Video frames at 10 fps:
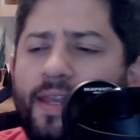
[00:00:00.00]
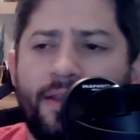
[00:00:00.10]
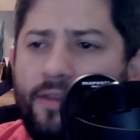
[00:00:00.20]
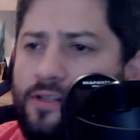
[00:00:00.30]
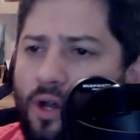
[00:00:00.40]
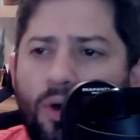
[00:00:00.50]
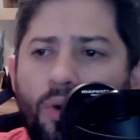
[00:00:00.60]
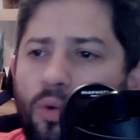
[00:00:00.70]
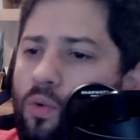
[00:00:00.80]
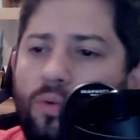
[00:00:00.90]
there's a
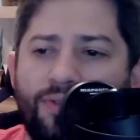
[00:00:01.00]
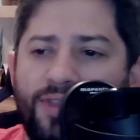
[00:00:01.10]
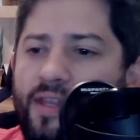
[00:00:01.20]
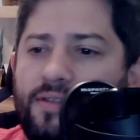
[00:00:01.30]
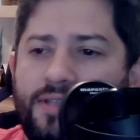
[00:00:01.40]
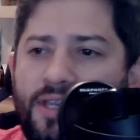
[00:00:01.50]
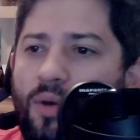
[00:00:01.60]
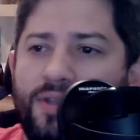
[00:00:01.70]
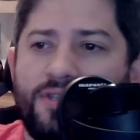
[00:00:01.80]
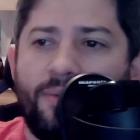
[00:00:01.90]
whole thing to
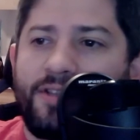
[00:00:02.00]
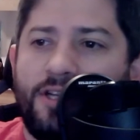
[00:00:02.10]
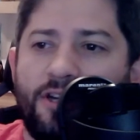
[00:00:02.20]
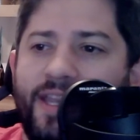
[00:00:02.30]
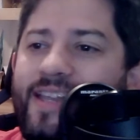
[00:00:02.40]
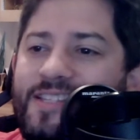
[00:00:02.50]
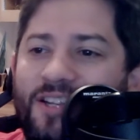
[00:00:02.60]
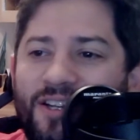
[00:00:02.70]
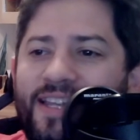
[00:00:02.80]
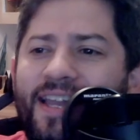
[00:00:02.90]
go into about Turkey.
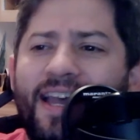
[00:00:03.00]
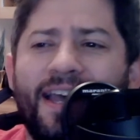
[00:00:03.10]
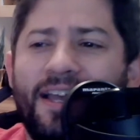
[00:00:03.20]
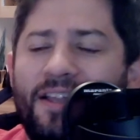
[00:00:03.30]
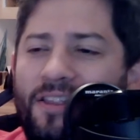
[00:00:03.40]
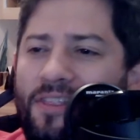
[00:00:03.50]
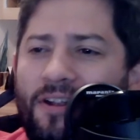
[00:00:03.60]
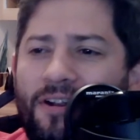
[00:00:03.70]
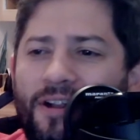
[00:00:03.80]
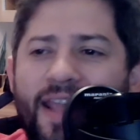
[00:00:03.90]
Turkey,
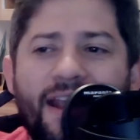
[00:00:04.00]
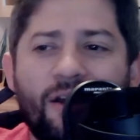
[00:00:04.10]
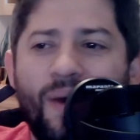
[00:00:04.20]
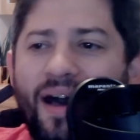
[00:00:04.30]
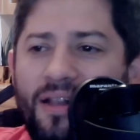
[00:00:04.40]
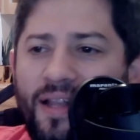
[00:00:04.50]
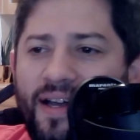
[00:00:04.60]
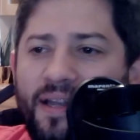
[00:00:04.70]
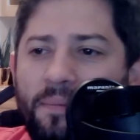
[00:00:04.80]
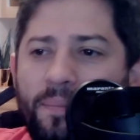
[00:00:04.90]
they're a NATO
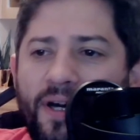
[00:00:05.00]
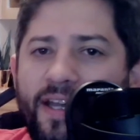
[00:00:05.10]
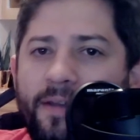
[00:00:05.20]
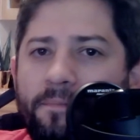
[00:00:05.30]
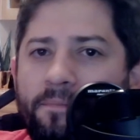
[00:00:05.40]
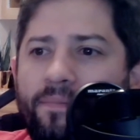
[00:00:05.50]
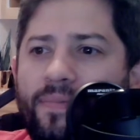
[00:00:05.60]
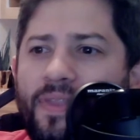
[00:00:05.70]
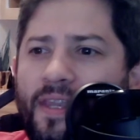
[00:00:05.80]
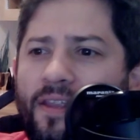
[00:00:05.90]
ally, but
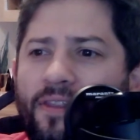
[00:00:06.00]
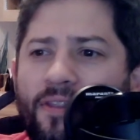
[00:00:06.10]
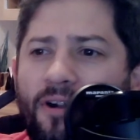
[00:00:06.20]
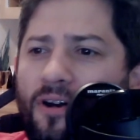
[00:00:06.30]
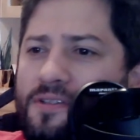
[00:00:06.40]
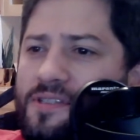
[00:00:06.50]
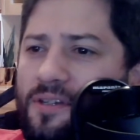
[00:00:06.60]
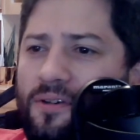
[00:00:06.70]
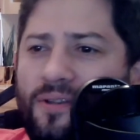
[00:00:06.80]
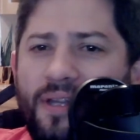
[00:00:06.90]
they're
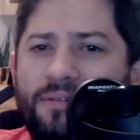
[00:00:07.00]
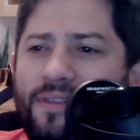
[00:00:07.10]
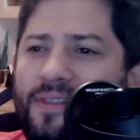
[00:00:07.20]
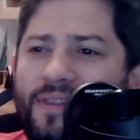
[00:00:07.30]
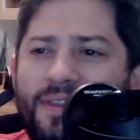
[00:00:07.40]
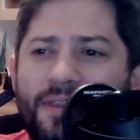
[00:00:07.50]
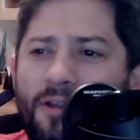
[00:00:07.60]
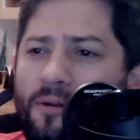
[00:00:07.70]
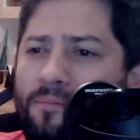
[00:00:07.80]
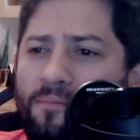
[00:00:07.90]
also, a,
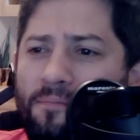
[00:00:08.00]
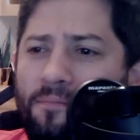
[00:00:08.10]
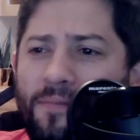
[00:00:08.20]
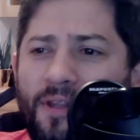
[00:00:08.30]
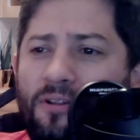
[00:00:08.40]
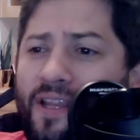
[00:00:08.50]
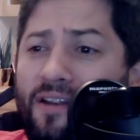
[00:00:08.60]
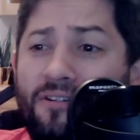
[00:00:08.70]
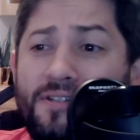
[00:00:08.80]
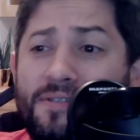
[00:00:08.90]
their, their
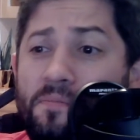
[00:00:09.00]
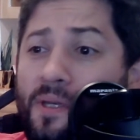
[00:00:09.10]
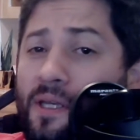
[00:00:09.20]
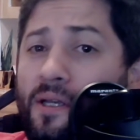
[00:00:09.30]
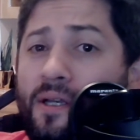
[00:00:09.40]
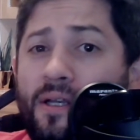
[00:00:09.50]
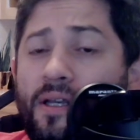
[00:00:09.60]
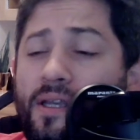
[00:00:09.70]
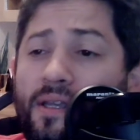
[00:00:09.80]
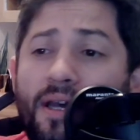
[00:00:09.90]
leader is,
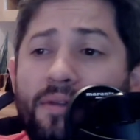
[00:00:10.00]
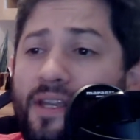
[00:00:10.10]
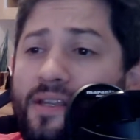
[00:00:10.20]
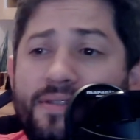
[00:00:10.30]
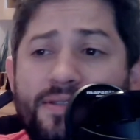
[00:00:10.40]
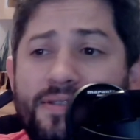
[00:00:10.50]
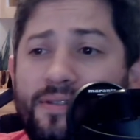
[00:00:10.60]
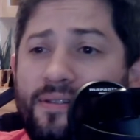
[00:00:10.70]
I mean, he's,